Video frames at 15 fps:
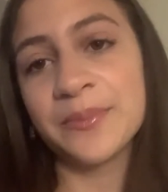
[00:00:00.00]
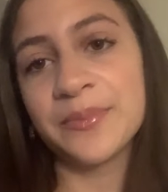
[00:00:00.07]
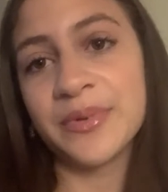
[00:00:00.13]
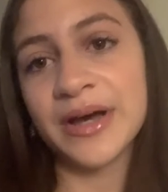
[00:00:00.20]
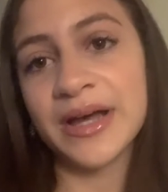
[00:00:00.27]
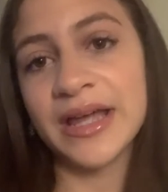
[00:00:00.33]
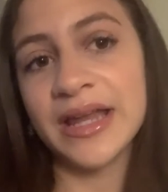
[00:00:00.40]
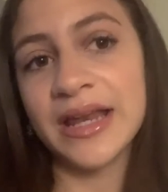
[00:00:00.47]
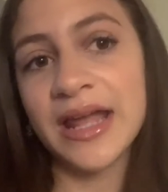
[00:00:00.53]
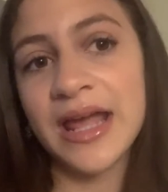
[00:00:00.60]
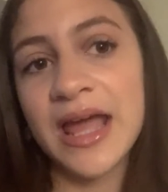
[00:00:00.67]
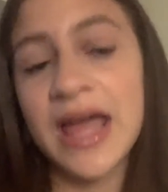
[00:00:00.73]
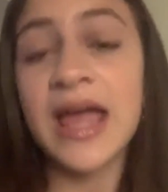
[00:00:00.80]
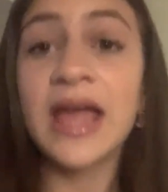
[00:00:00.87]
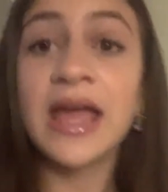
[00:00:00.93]
but
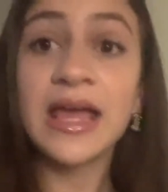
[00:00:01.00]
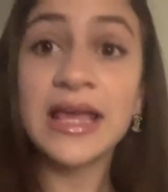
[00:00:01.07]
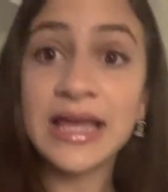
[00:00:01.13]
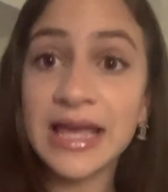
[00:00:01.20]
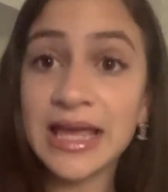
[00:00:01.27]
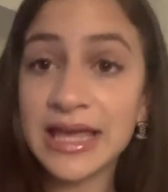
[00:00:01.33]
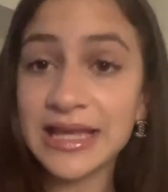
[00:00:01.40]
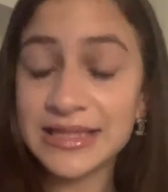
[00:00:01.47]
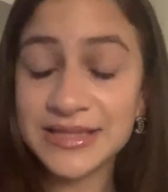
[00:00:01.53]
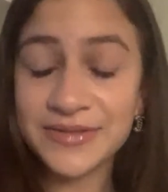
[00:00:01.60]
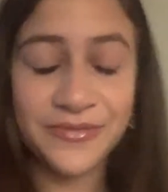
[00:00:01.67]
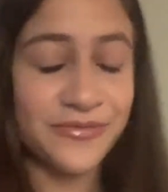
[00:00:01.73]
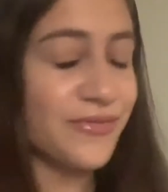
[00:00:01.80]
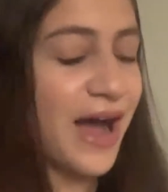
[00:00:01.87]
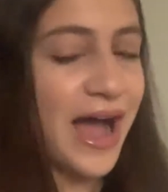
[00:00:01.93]
it's
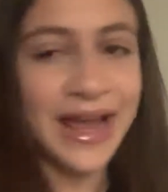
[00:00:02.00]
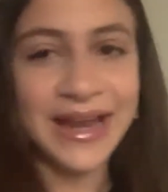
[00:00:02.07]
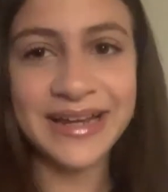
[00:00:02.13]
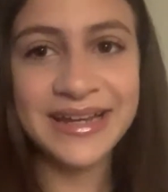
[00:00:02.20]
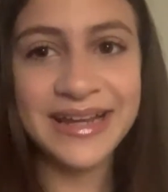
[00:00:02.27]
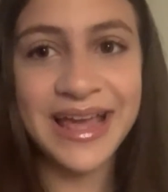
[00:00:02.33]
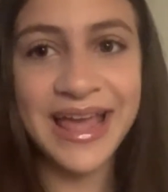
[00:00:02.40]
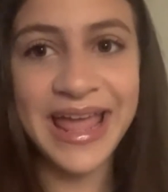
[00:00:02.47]
fine.